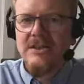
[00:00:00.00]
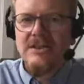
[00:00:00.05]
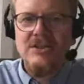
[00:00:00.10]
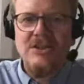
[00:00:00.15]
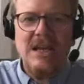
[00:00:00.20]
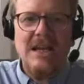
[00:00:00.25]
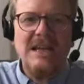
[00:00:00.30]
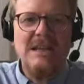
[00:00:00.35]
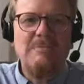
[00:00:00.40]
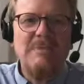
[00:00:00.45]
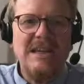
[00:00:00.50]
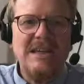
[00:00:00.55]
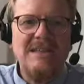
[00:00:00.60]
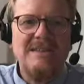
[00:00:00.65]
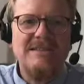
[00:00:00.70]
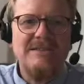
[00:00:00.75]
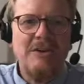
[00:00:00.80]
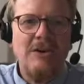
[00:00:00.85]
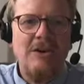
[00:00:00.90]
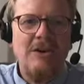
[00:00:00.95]
jelly
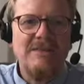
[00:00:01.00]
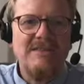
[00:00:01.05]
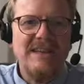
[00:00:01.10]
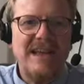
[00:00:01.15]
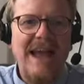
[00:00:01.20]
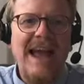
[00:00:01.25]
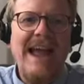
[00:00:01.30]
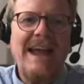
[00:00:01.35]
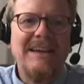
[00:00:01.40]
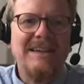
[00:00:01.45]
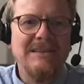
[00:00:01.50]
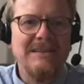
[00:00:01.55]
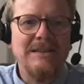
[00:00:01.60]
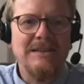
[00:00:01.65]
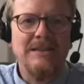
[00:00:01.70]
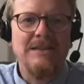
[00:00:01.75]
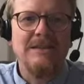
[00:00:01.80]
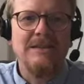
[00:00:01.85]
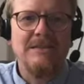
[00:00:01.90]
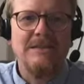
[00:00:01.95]
beans cause
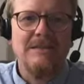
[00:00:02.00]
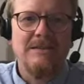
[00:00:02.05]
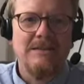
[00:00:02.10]
acne.